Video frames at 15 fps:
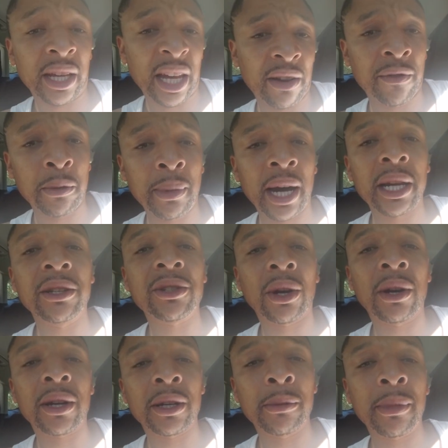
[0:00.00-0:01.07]
like everybody
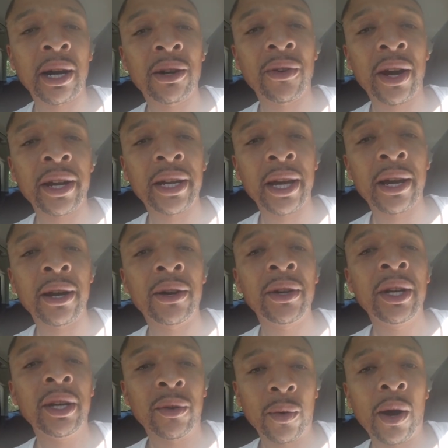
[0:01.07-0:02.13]
talking about right now,
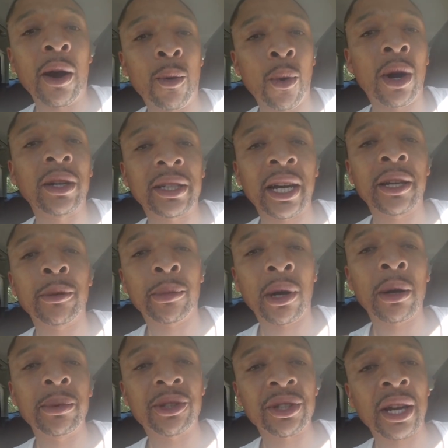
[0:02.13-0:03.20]
when I walked out the
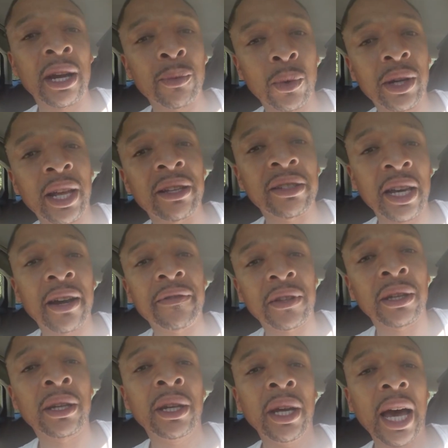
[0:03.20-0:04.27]
barbershop, when that's
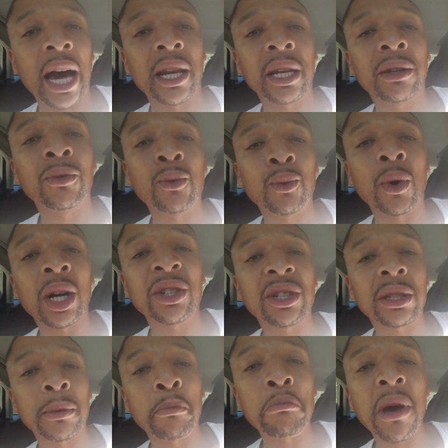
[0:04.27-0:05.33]
after I didn't
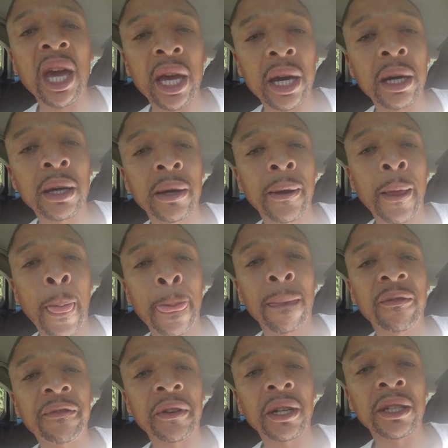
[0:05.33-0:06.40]
rush the mayor
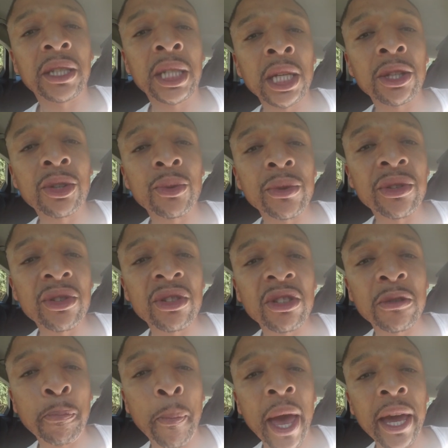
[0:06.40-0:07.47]
for the
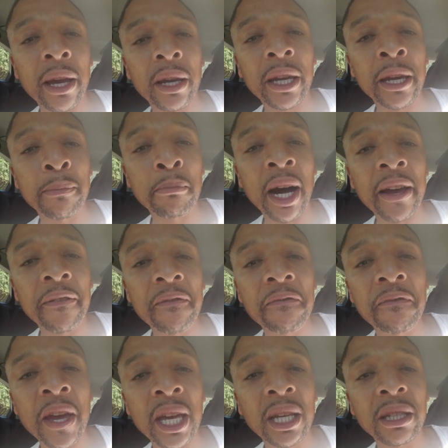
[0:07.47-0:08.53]
disrespect in my
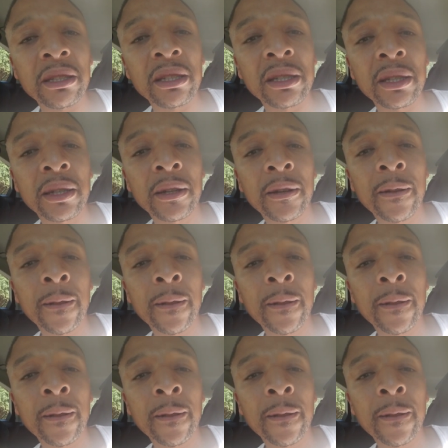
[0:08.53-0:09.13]
face.